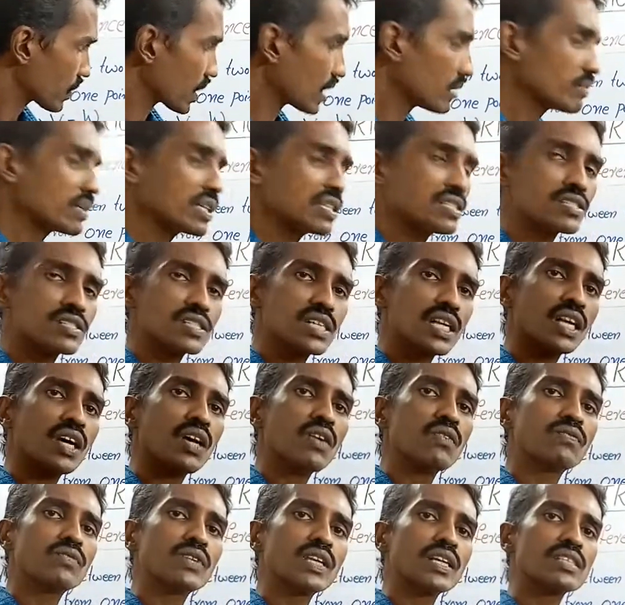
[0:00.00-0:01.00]
instead
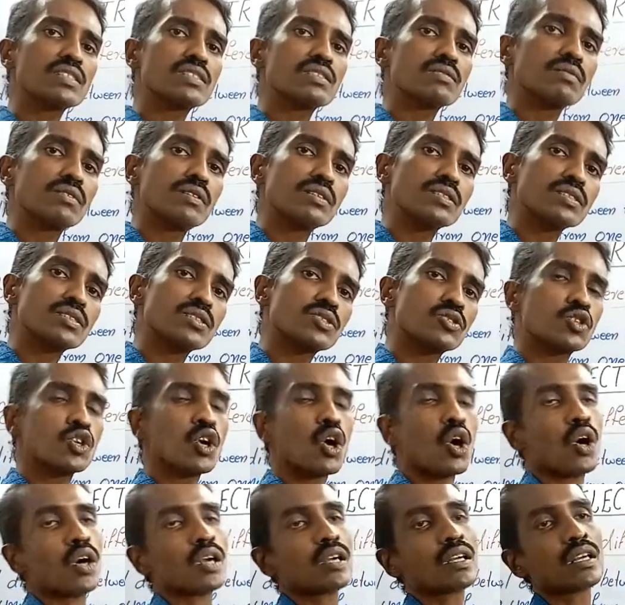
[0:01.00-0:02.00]
of this
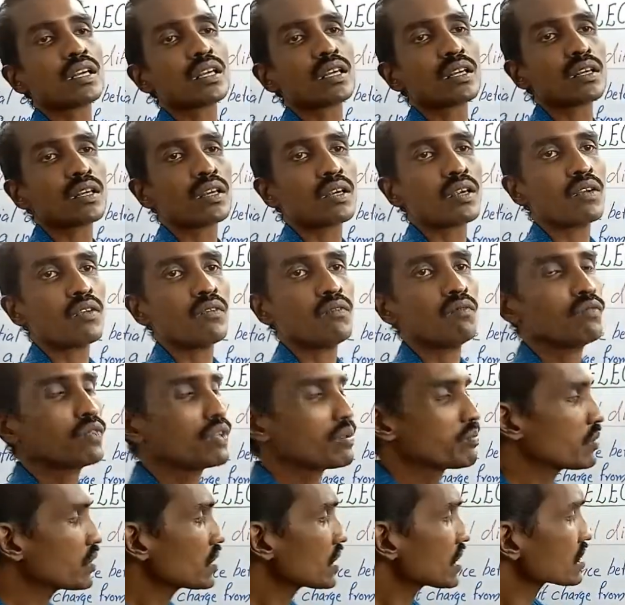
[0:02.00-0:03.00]
stone, we
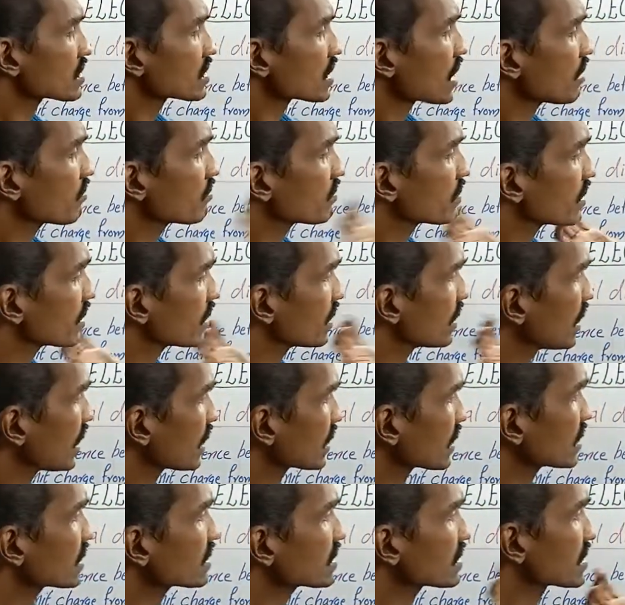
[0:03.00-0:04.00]
put some
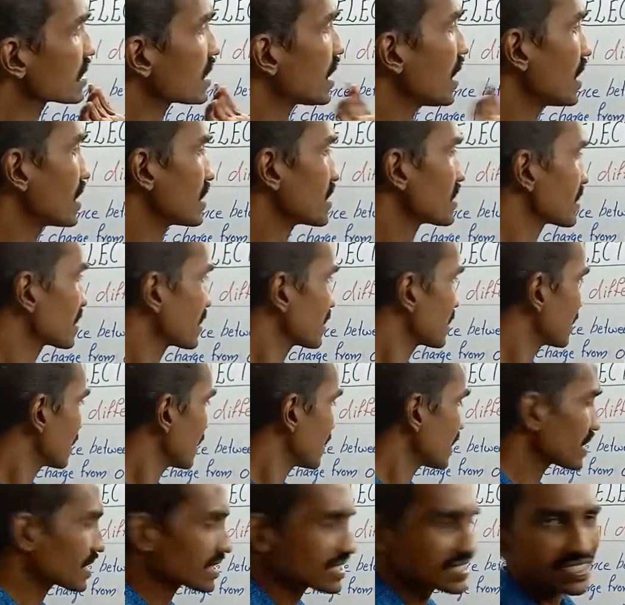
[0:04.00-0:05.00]
electric charge.
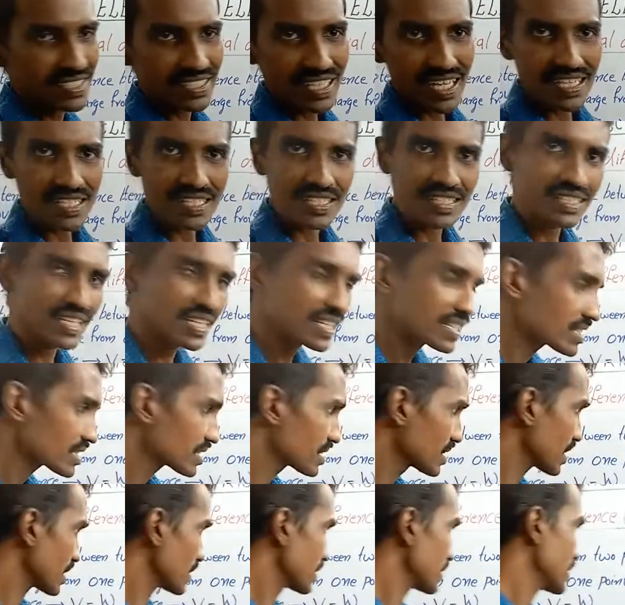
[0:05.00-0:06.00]
Electric charge is there.
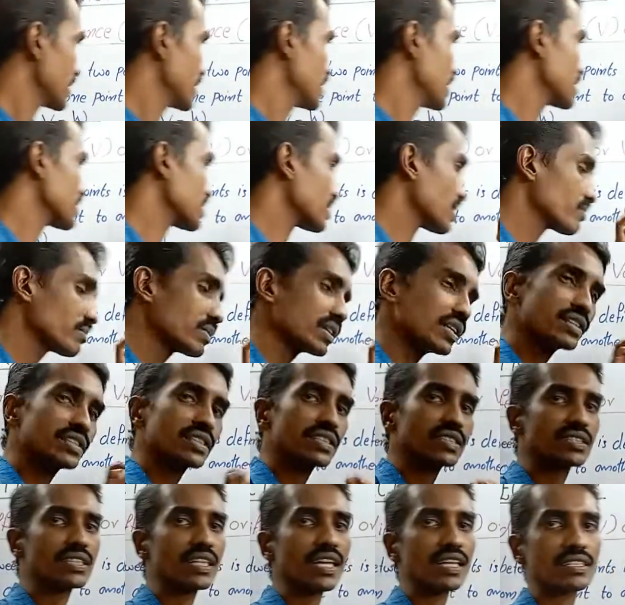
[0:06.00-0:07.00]
Here some electric
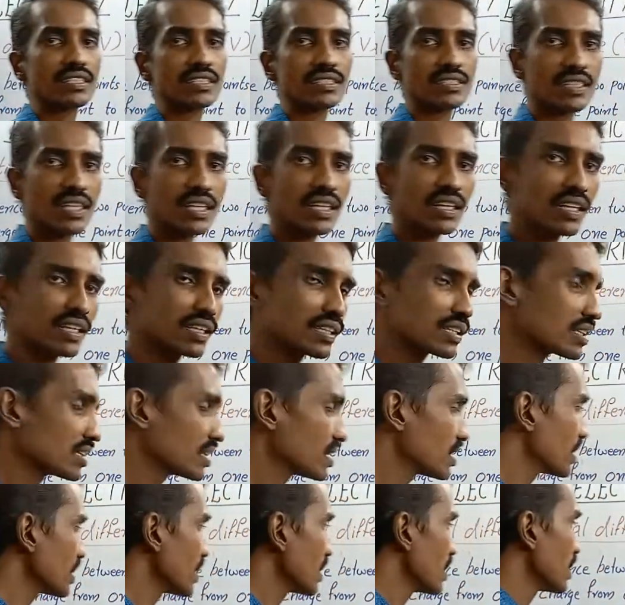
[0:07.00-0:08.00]
charge is there.
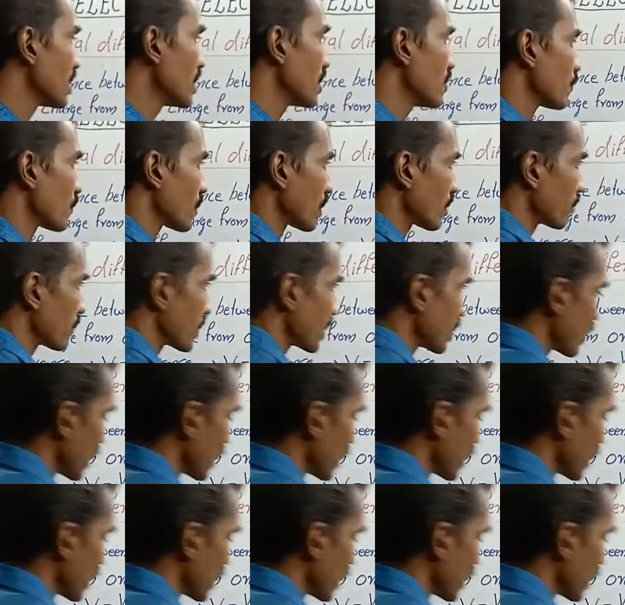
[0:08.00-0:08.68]
From in